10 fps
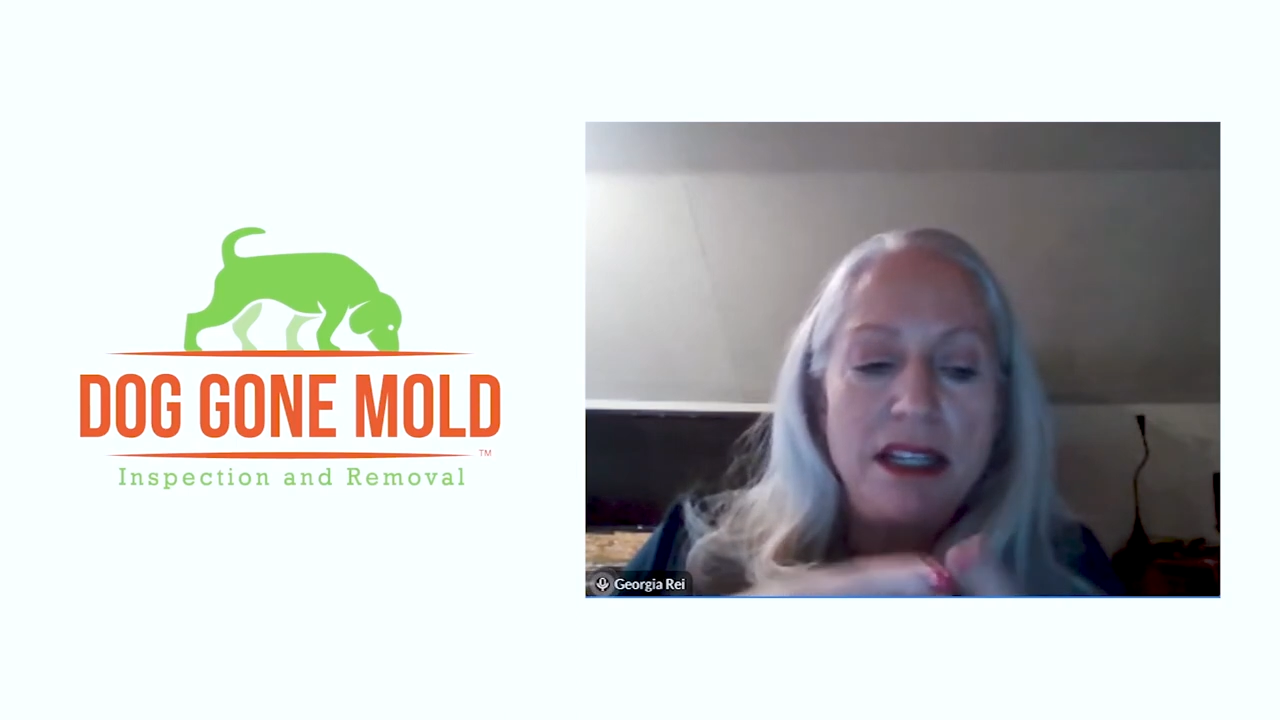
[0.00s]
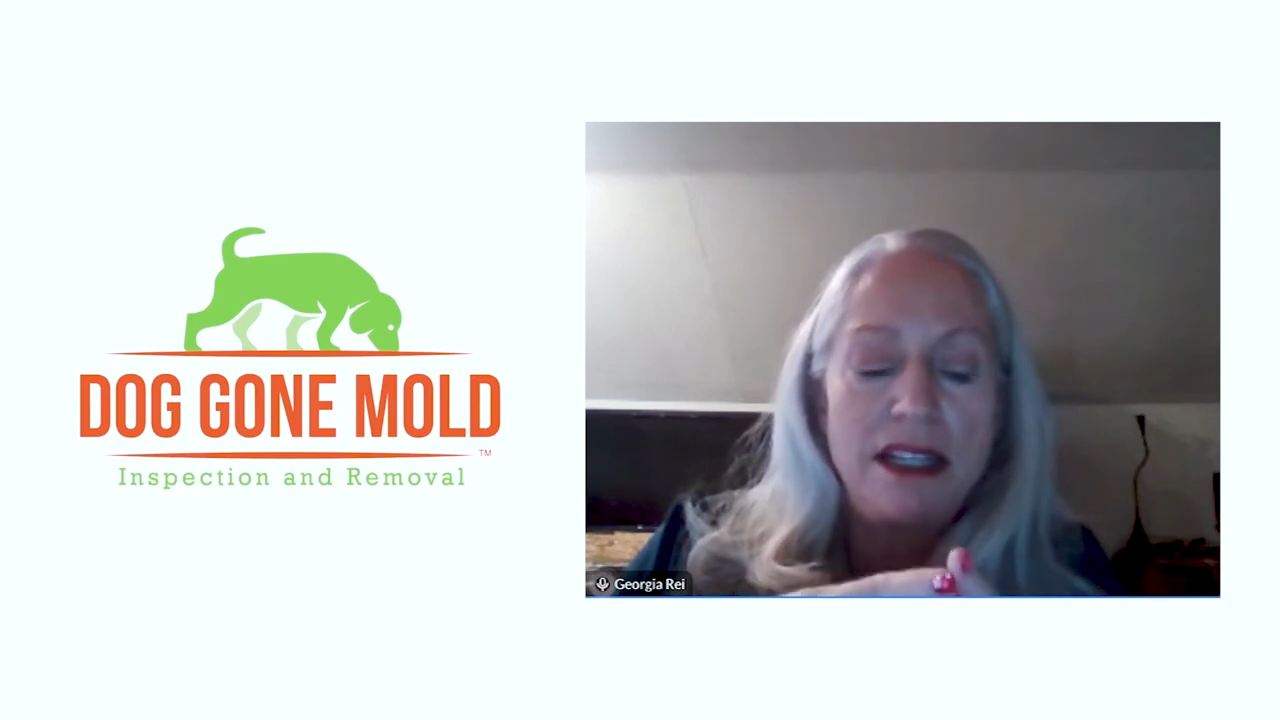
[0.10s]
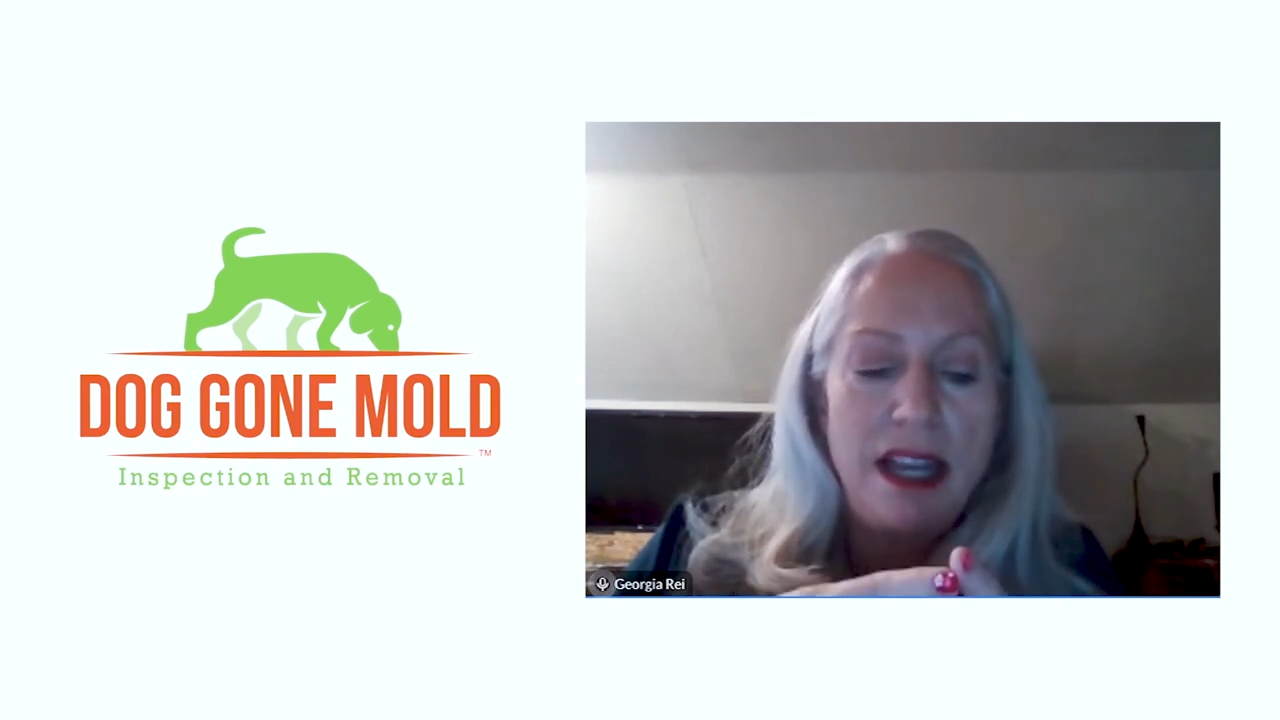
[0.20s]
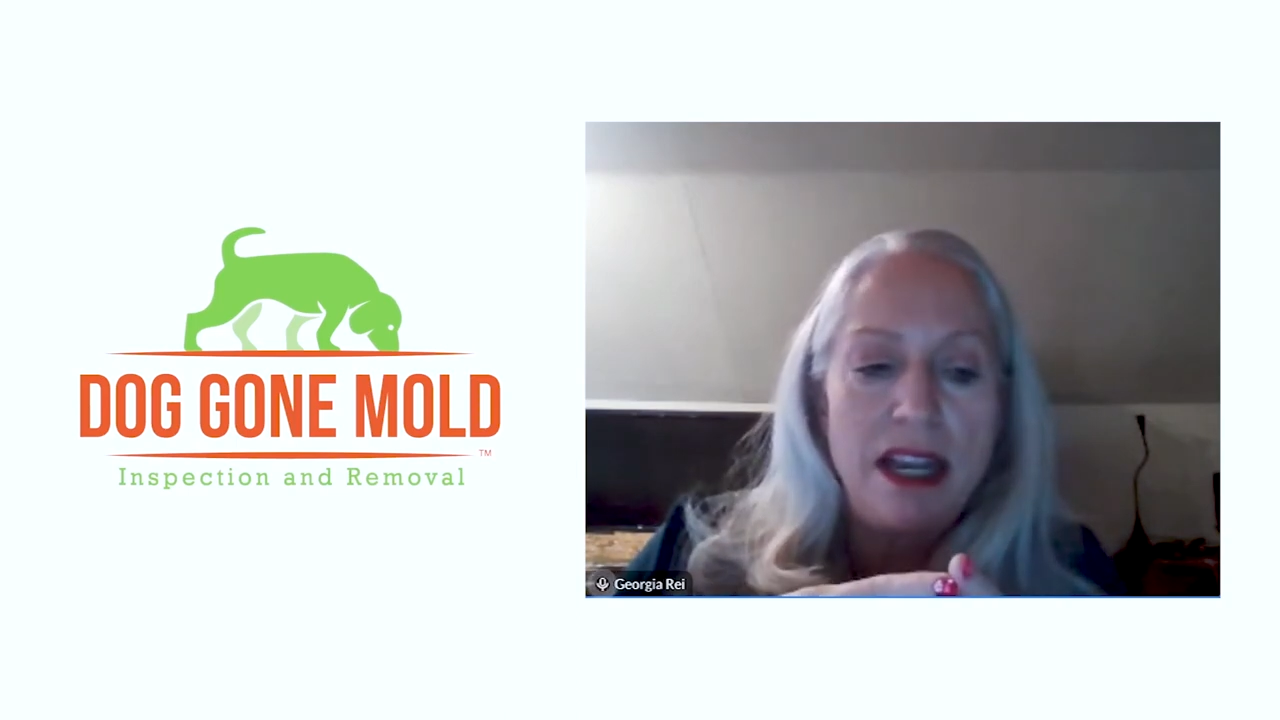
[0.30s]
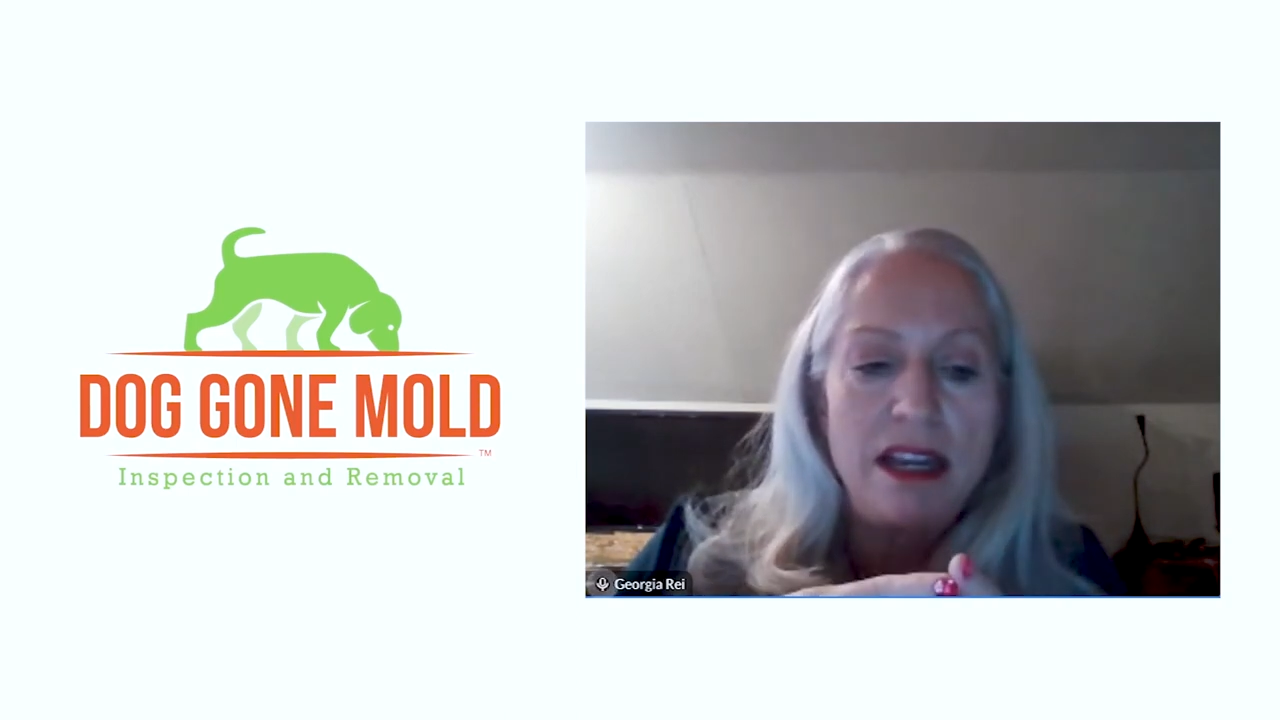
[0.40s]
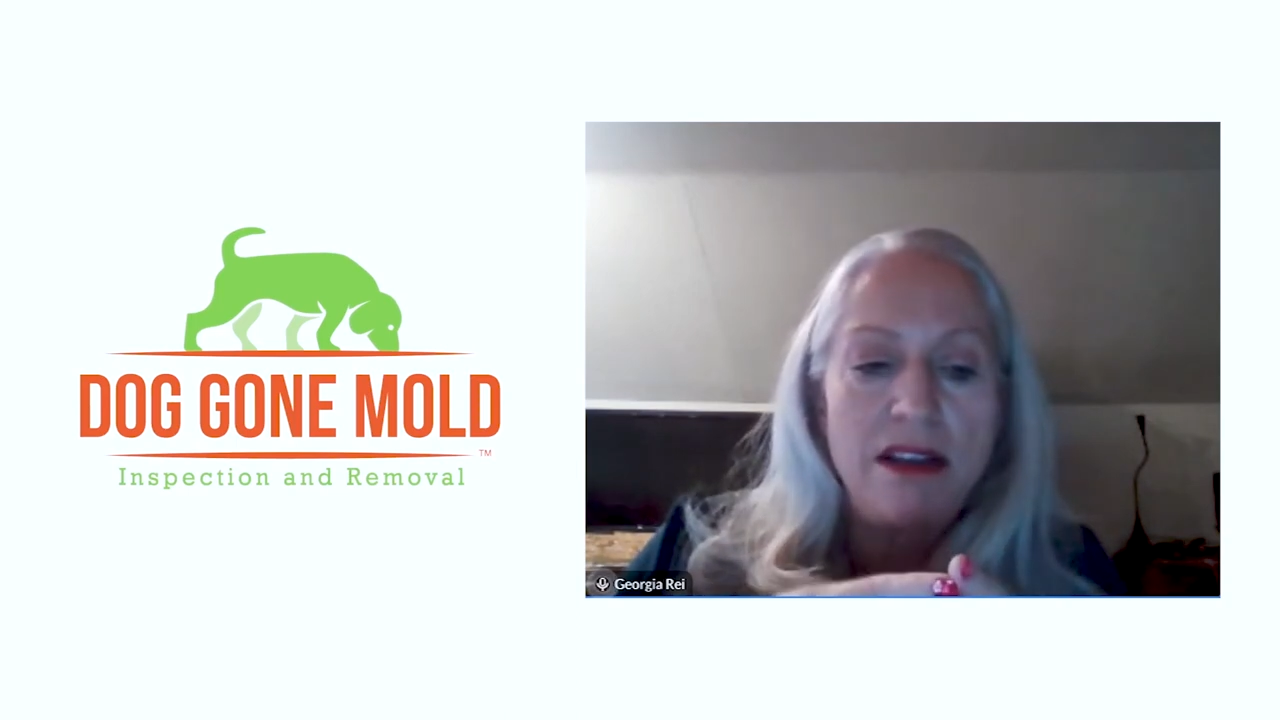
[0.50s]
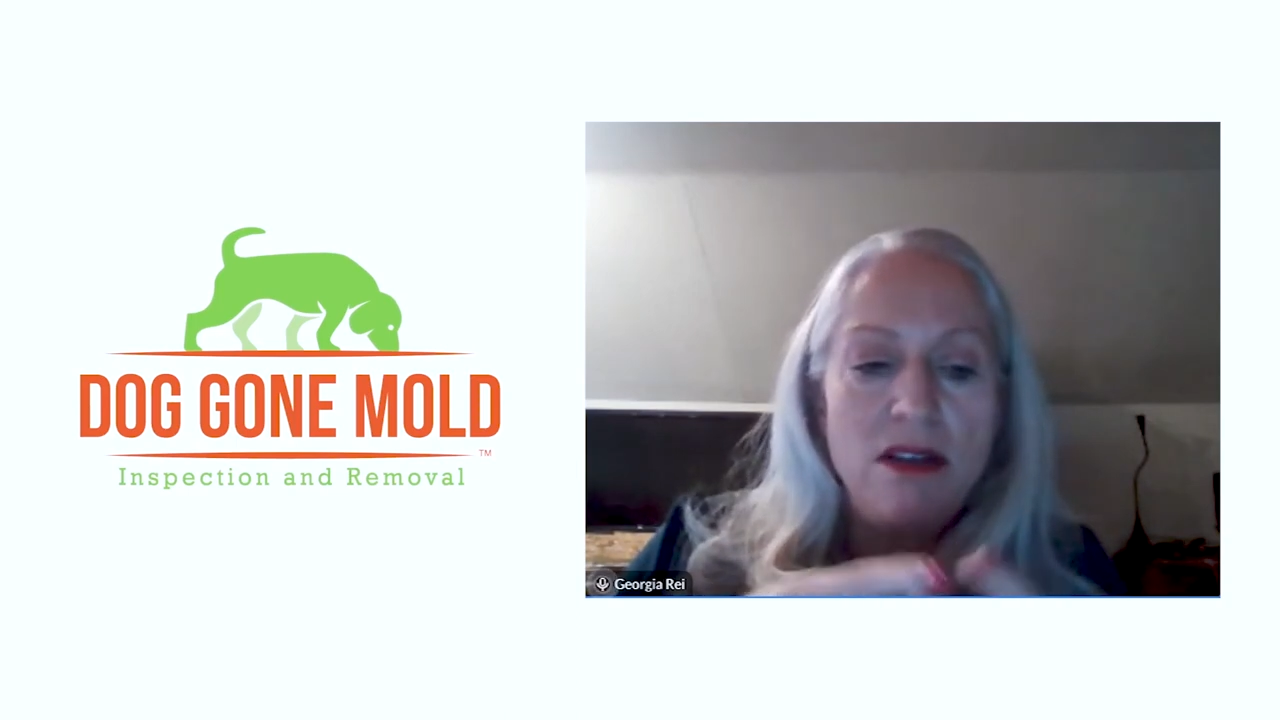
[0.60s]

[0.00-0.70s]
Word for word: saying,